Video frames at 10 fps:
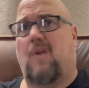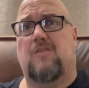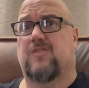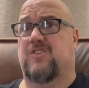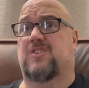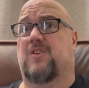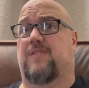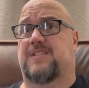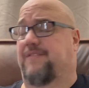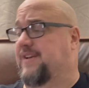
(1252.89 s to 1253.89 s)
So just over
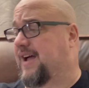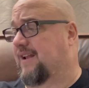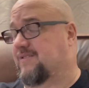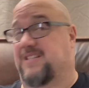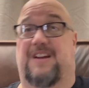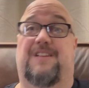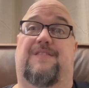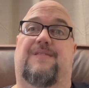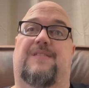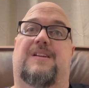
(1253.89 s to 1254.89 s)
$7 a
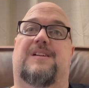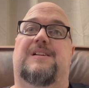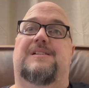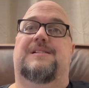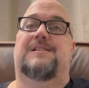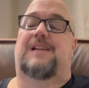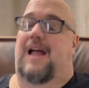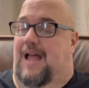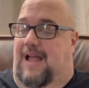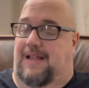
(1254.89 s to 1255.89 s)
knife.
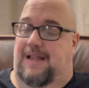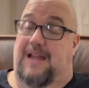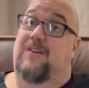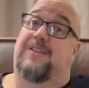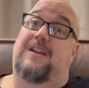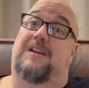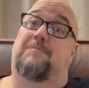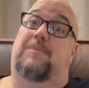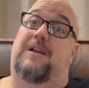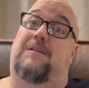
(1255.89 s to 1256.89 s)
I don't think you
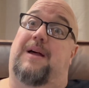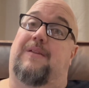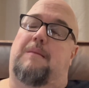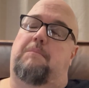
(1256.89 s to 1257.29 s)
could complain about.